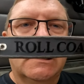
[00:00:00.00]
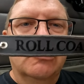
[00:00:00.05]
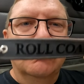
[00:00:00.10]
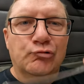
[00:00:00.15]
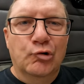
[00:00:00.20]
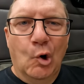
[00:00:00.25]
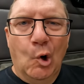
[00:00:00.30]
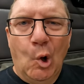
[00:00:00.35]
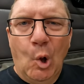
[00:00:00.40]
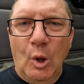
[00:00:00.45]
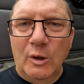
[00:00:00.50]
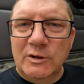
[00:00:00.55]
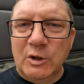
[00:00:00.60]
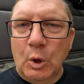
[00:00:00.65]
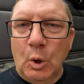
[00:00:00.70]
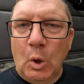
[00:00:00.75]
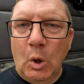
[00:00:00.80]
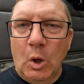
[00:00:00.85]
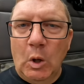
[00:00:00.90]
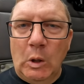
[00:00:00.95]
Roll
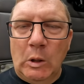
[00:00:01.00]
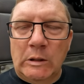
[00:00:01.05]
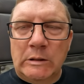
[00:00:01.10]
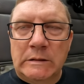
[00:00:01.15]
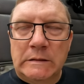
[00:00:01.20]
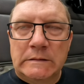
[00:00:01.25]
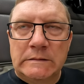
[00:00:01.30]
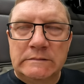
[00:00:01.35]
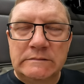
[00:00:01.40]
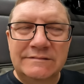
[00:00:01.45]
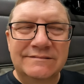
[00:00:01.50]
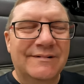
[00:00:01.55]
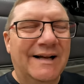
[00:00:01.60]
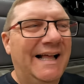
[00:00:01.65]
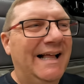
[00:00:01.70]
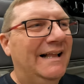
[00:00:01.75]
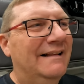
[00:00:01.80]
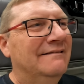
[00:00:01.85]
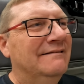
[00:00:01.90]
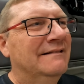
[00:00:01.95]
Call.
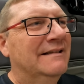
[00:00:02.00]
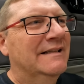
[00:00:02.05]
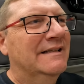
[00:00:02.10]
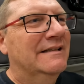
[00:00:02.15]
Wow.